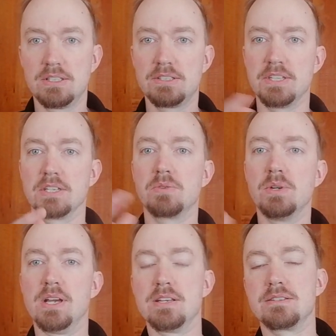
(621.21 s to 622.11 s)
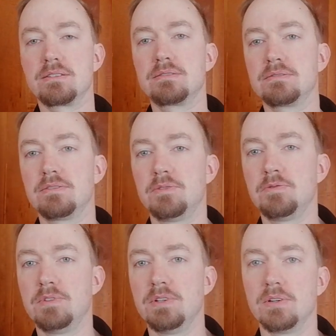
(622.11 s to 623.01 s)
centralized,
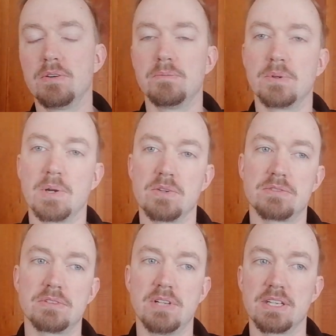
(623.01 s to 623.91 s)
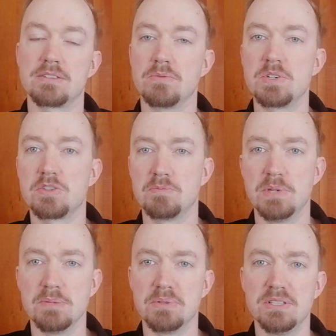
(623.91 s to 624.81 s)
uh, um, about like the rich
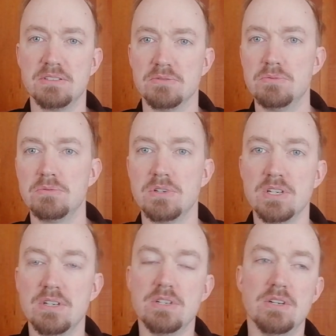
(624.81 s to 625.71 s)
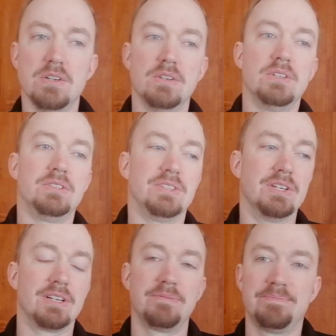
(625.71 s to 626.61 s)
people. Who
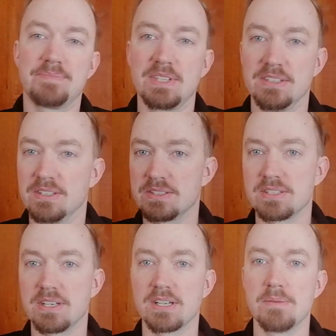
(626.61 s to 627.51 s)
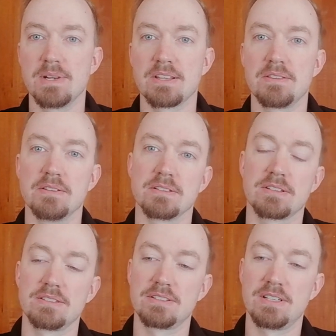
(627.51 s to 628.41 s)
yeah, it's like I'm like the
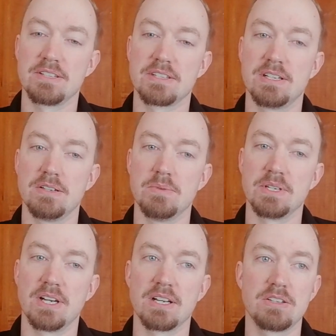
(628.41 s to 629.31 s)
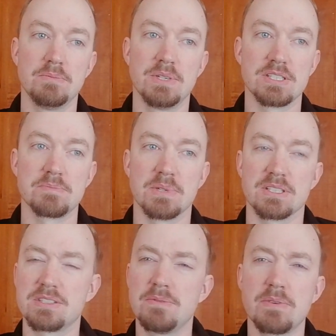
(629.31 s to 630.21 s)
classical red arguments, but
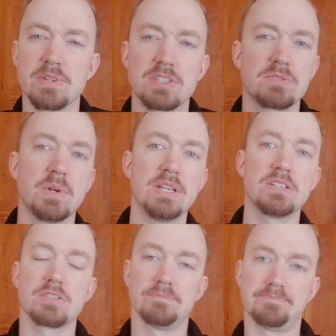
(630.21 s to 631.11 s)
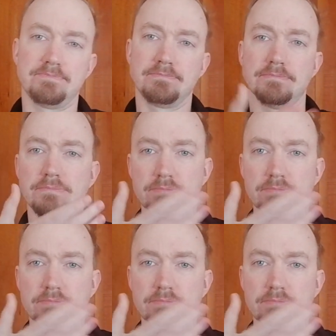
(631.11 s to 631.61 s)
it's very strange. Mm